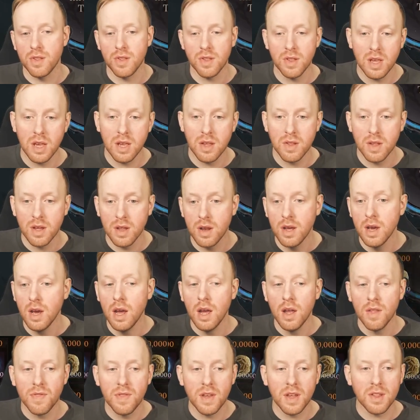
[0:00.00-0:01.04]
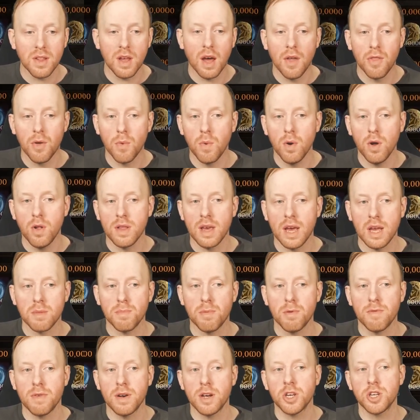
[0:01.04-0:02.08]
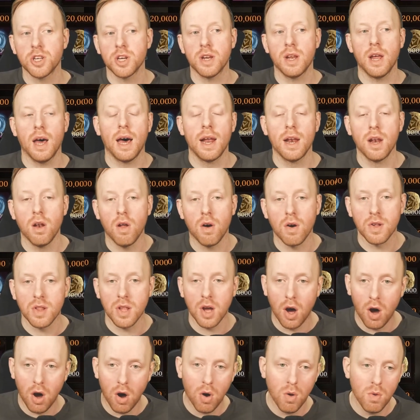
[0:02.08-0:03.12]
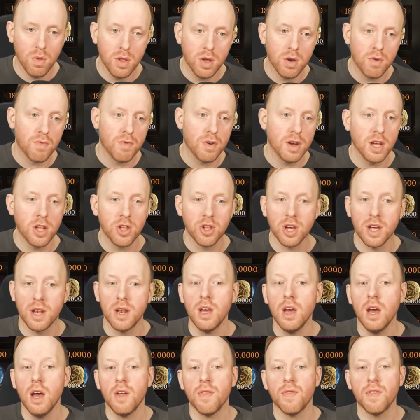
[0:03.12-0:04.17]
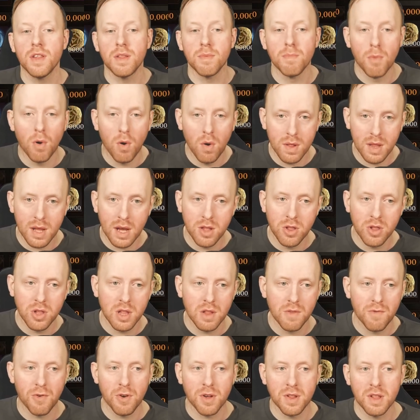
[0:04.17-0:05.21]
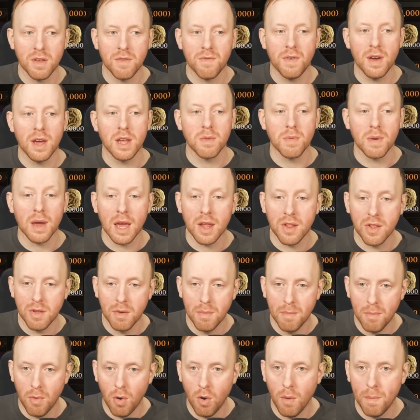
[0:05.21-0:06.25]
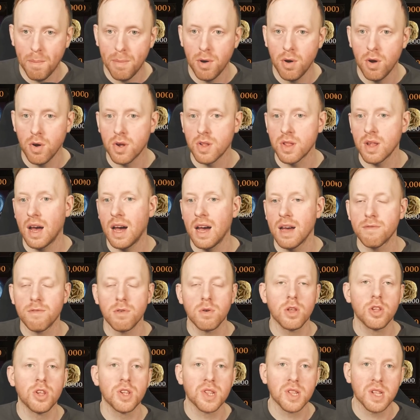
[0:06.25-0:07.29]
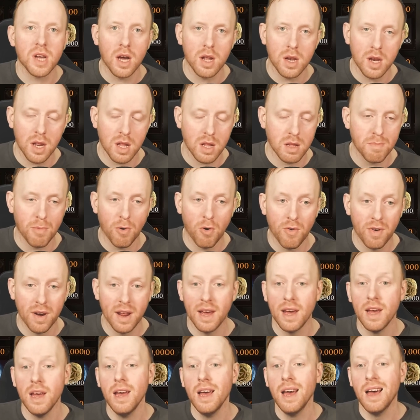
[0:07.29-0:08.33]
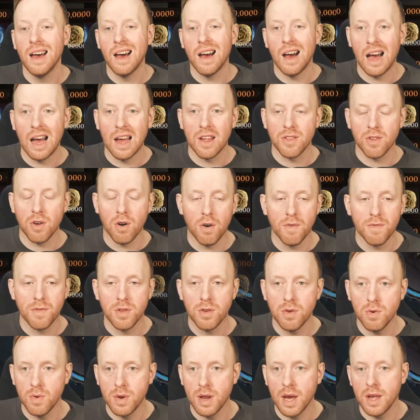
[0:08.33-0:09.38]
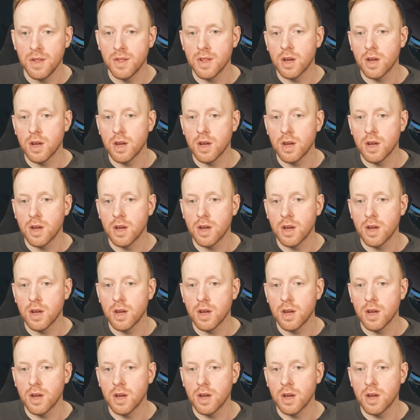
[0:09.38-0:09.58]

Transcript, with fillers: season. This Otherworld Exploration unlocks a whole new region. There's more dungeons for us to face. We get some more perks. I've only just started exploring it as of two days